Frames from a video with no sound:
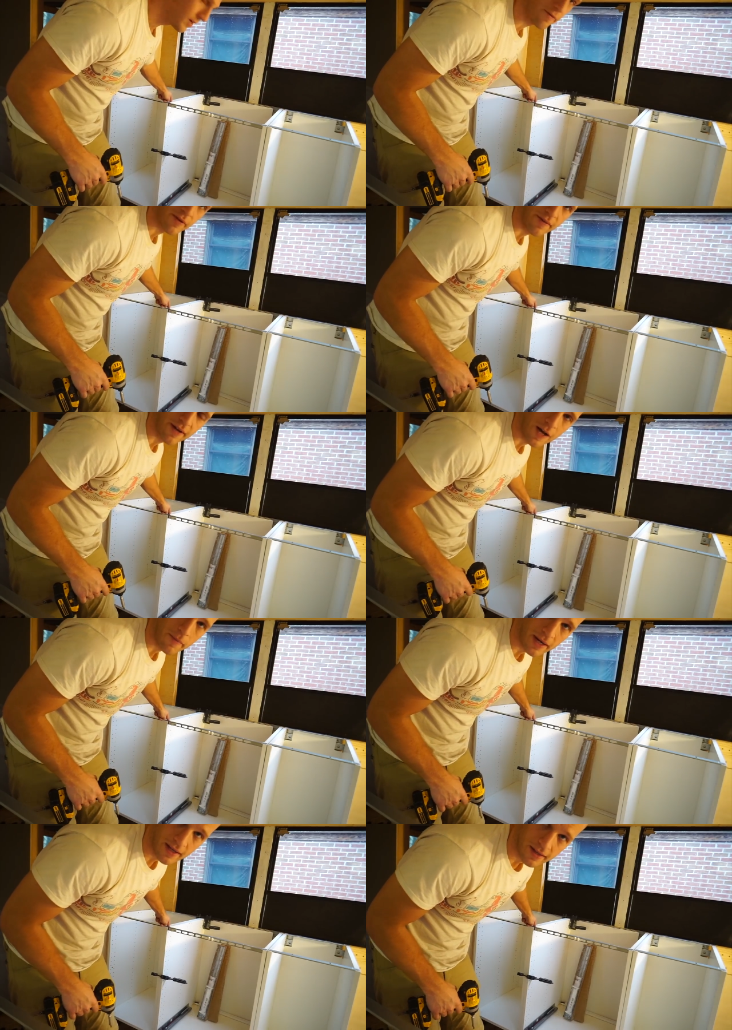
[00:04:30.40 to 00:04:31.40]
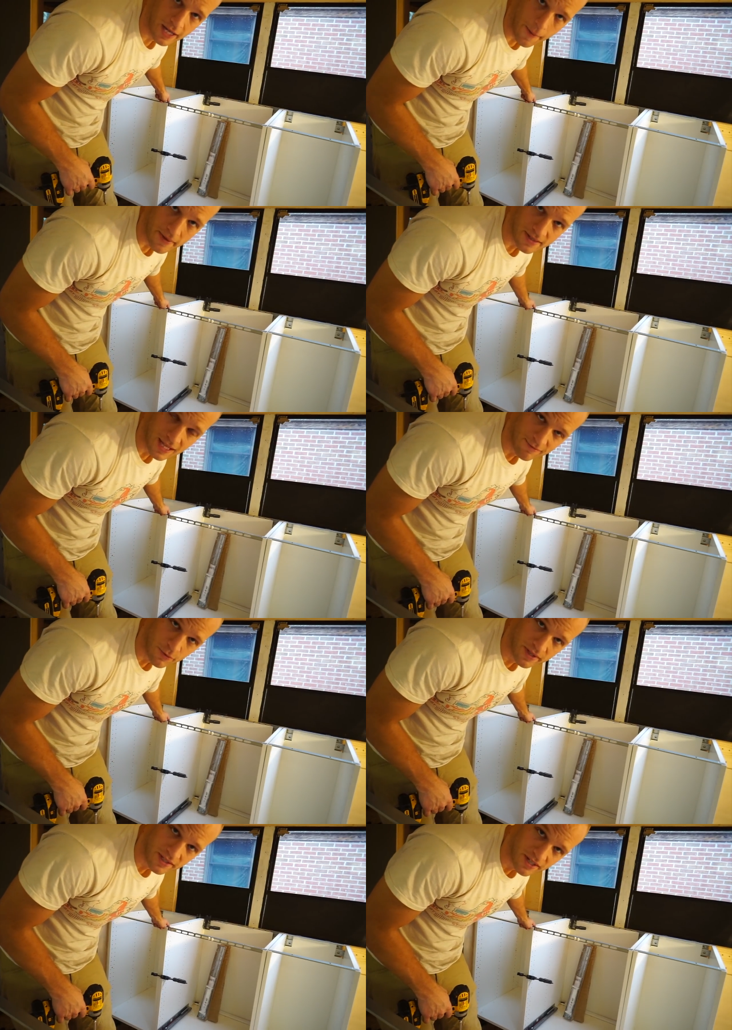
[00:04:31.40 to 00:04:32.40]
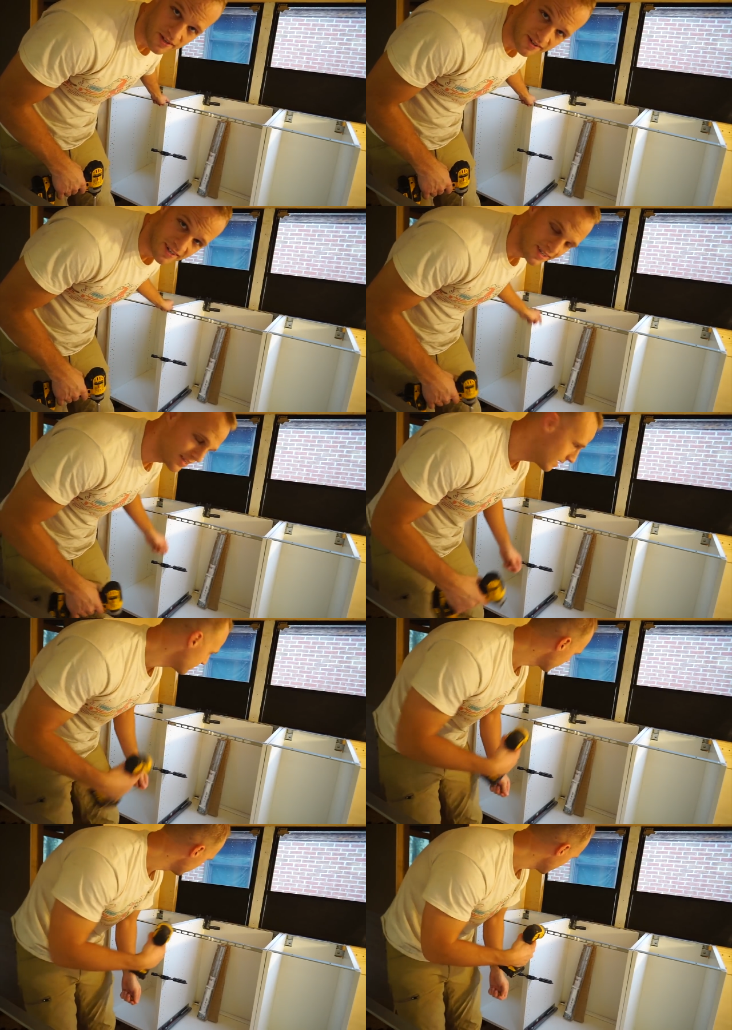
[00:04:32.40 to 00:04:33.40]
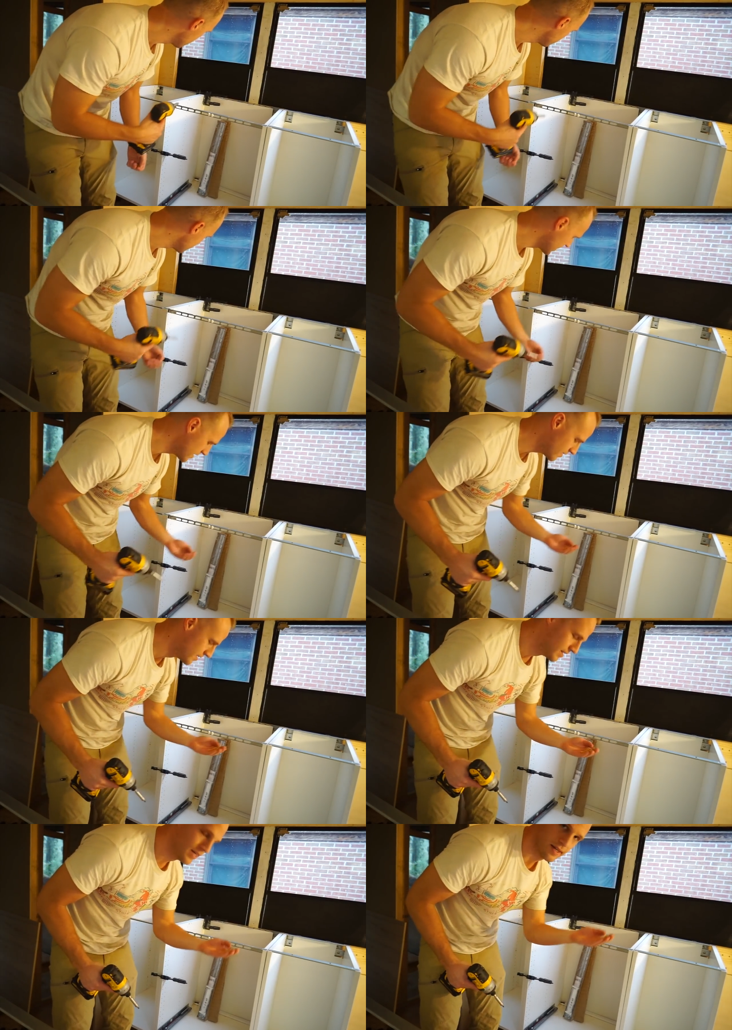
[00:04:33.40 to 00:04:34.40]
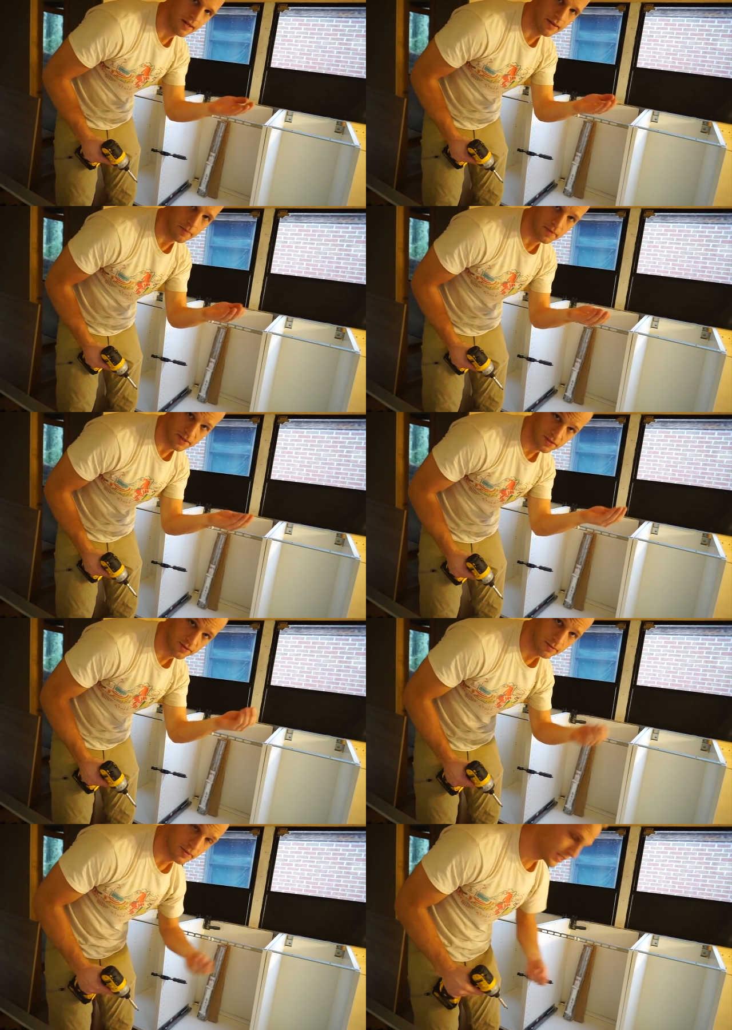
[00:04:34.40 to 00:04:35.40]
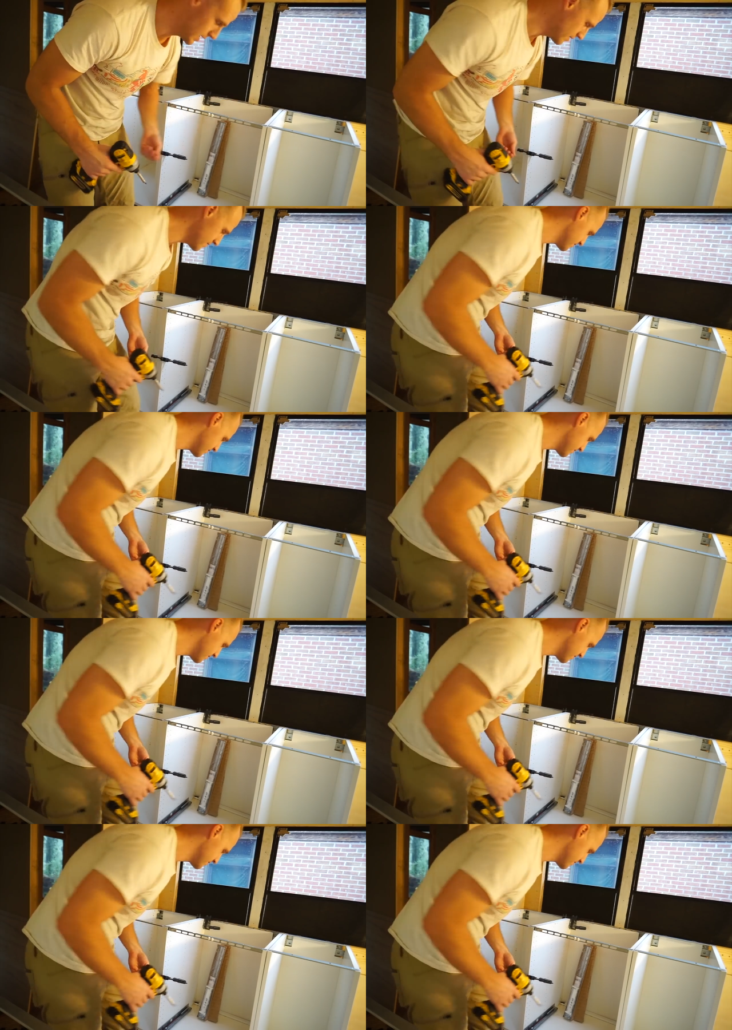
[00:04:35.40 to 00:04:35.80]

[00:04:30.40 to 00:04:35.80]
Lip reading: Nobody's mouth can be seen.